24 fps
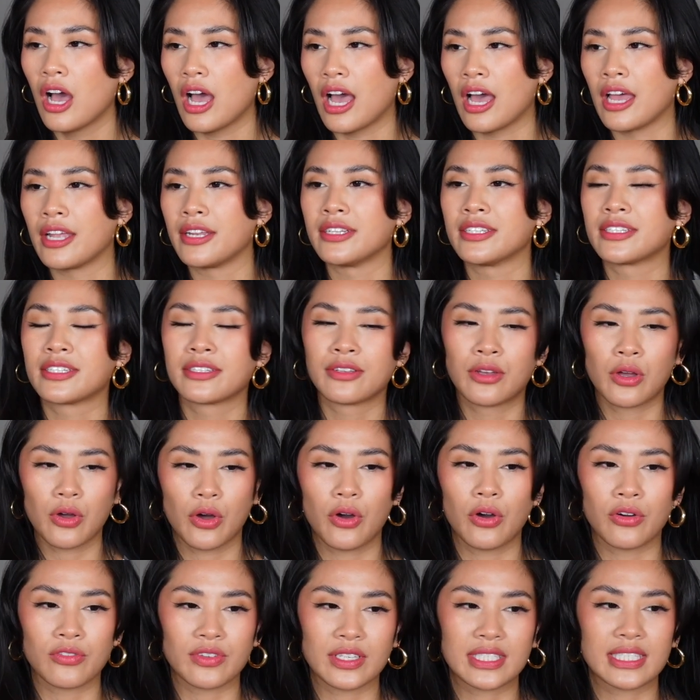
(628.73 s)
And
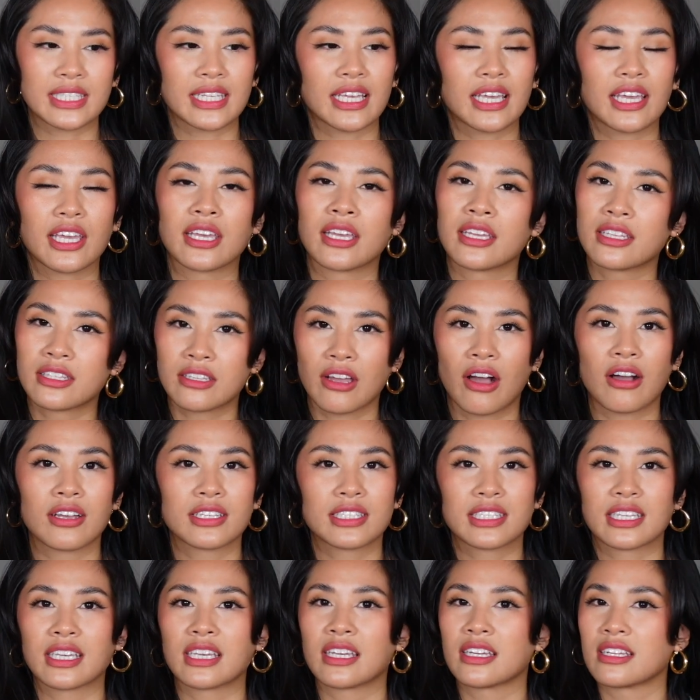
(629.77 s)
obviously dark
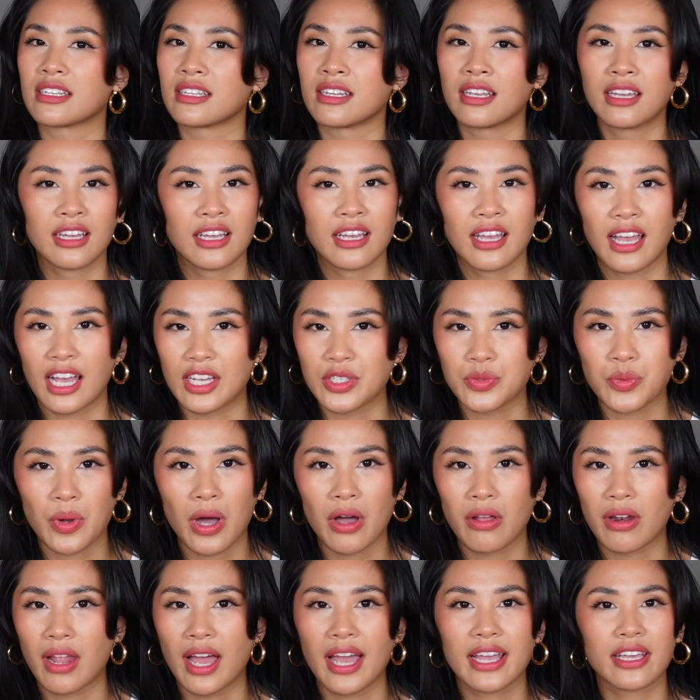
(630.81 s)
skin as
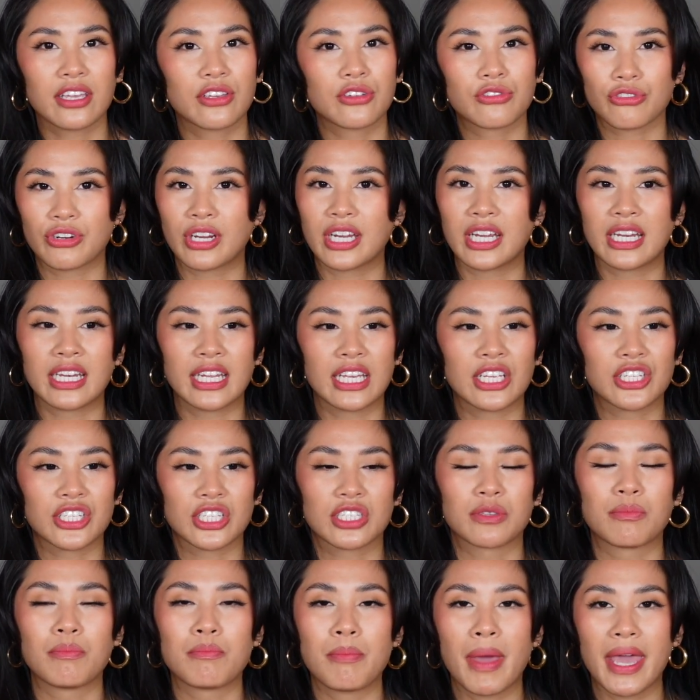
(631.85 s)
well, like green, it
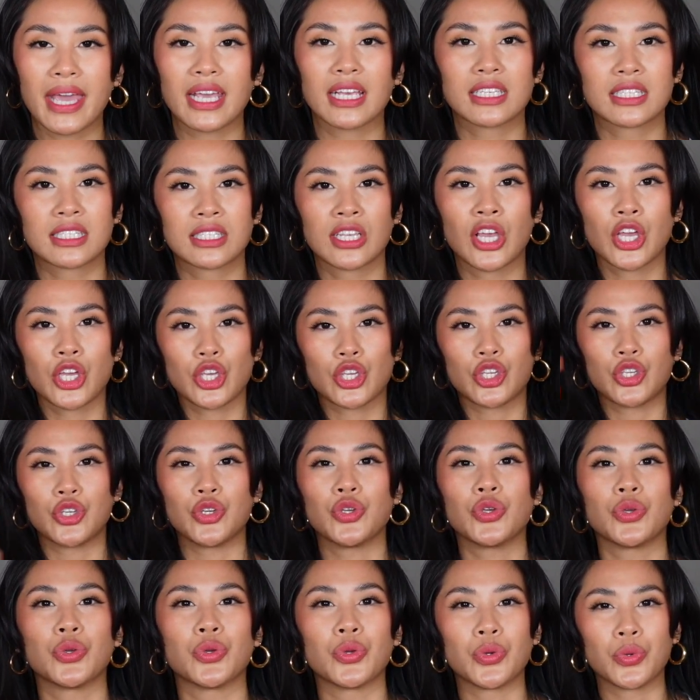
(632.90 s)
just makes
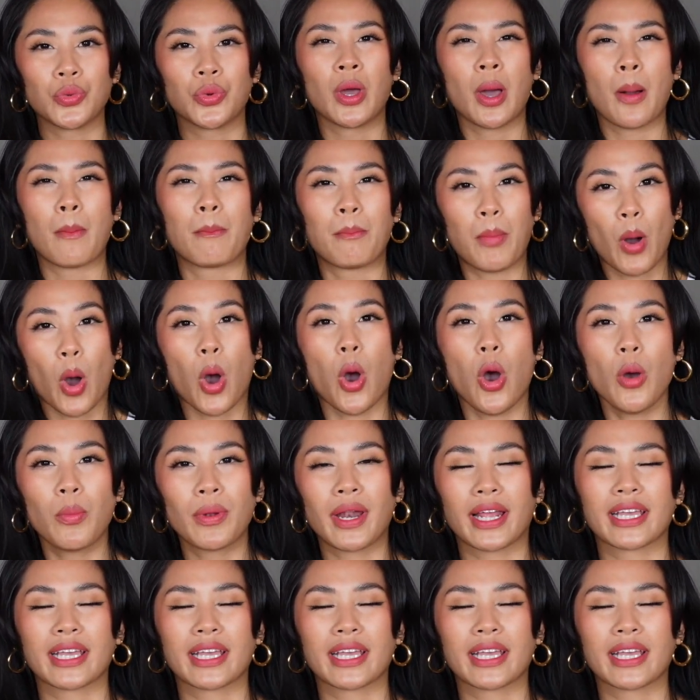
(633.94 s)
you pop.